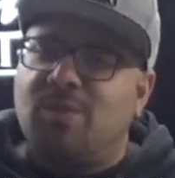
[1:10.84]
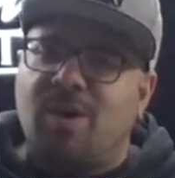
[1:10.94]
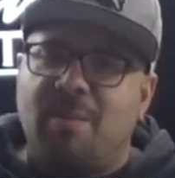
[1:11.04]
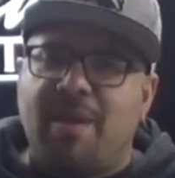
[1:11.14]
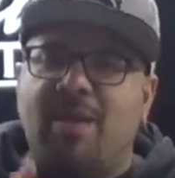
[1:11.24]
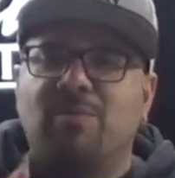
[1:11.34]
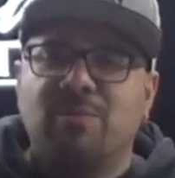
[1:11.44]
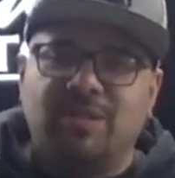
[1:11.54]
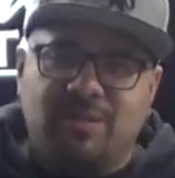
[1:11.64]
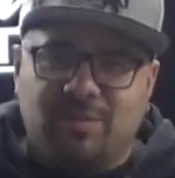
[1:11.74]
on my
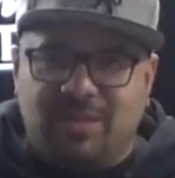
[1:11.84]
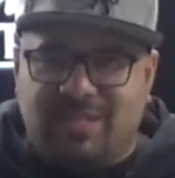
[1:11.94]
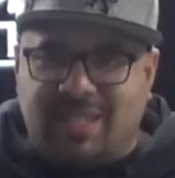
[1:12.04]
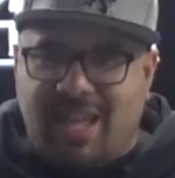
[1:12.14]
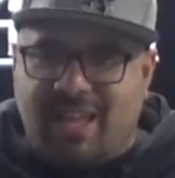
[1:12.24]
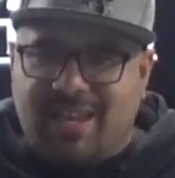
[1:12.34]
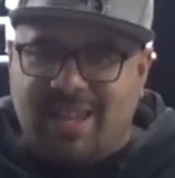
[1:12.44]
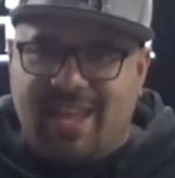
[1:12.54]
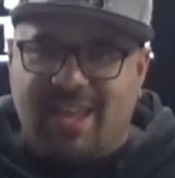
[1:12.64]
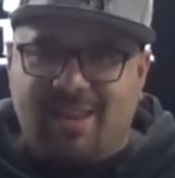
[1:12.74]
original design,
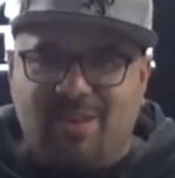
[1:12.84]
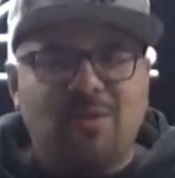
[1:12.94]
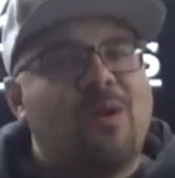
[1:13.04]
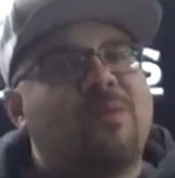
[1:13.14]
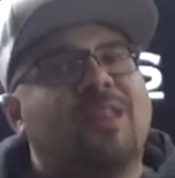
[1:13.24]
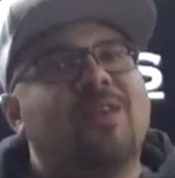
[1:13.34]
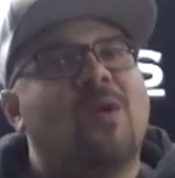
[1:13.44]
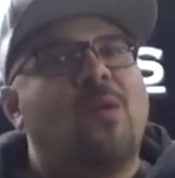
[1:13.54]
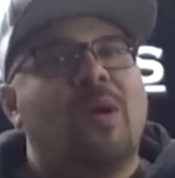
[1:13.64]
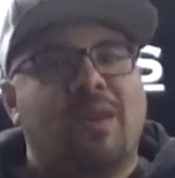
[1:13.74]
and you already
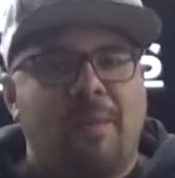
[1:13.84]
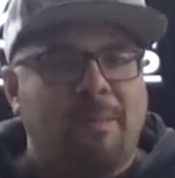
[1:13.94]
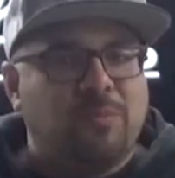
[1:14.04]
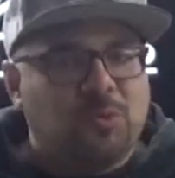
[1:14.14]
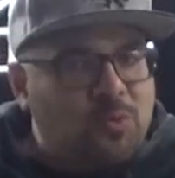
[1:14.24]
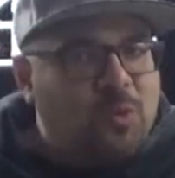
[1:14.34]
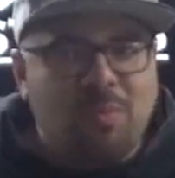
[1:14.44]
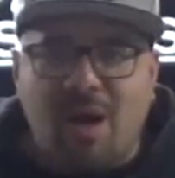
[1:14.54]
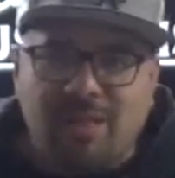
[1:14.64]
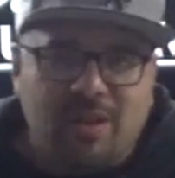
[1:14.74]
know, in a true
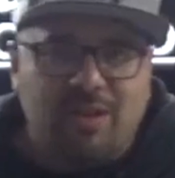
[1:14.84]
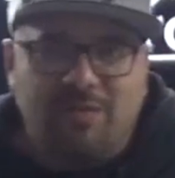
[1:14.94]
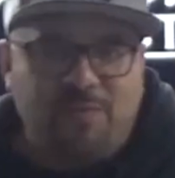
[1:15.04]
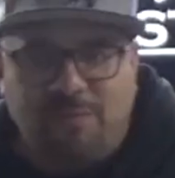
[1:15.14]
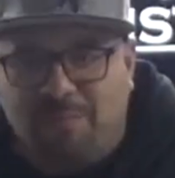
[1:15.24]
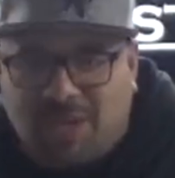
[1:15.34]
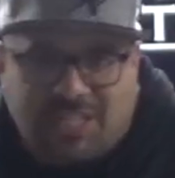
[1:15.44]
ballin' on a budget